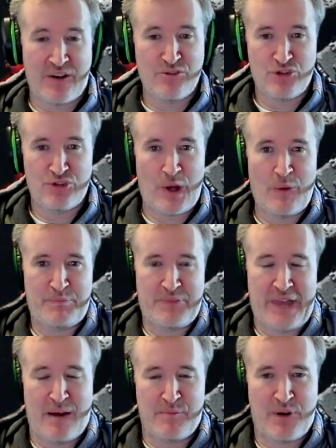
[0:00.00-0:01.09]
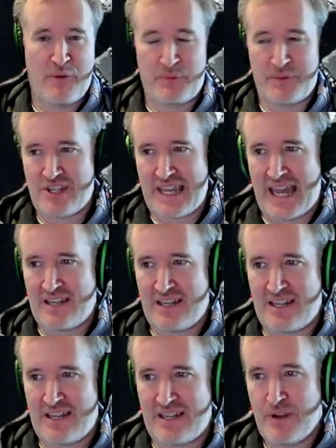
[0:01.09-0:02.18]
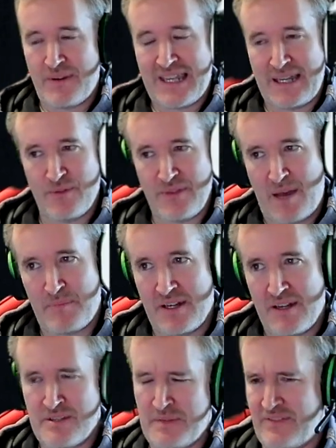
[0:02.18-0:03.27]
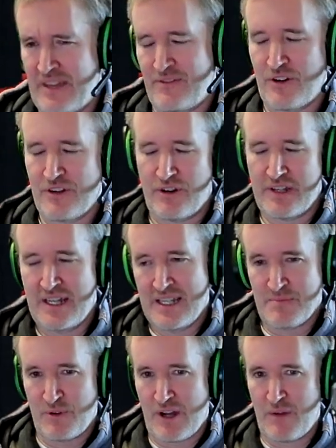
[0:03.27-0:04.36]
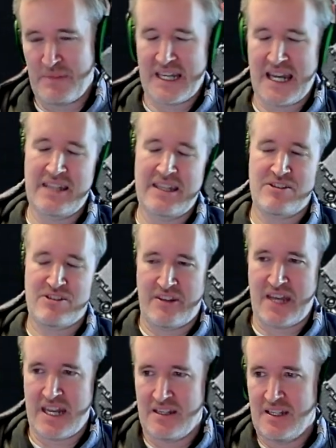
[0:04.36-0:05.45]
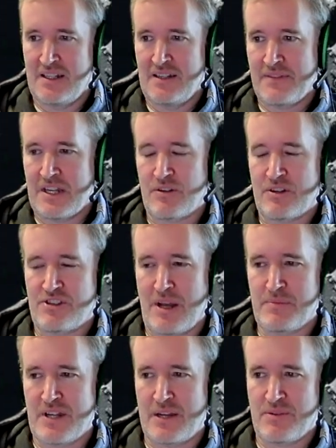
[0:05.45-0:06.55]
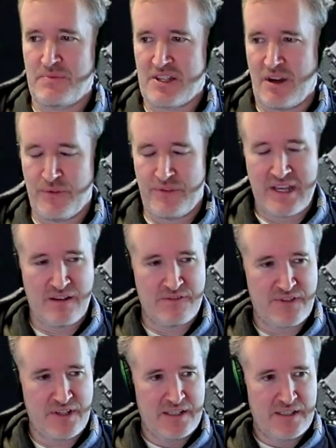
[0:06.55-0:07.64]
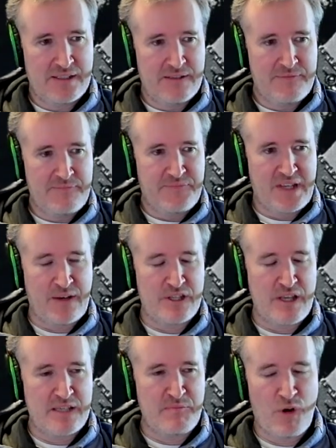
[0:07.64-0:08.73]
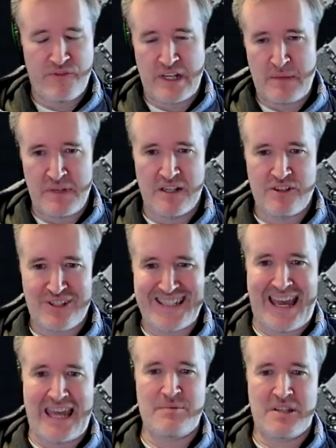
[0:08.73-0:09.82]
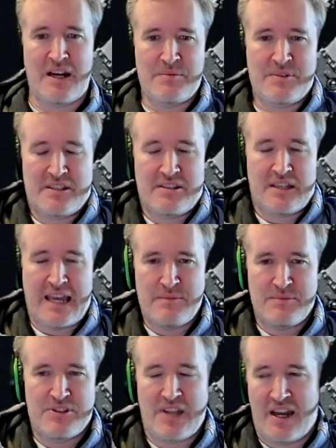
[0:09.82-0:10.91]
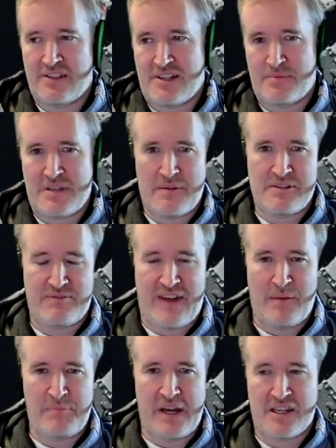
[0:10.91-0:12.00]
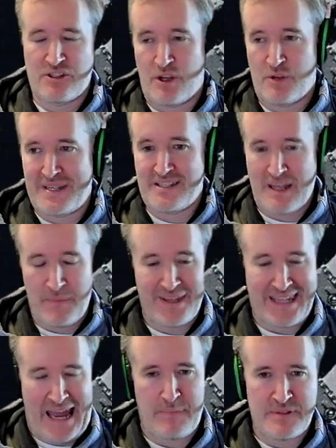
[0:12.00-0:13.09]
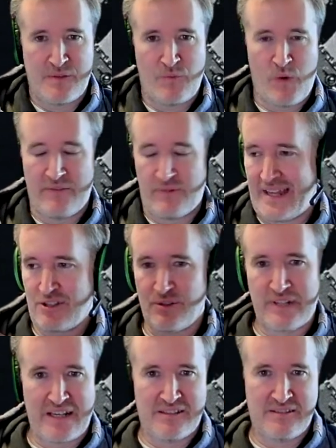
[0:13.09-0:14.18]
stop that problem. Which again, you go and kill that person, but if they've already got more complicated than that, so then because sometimes from this whole thing of it's more of an emergent game times game style sometimes in Vampire because it could be something that happens in one. Well, that's your next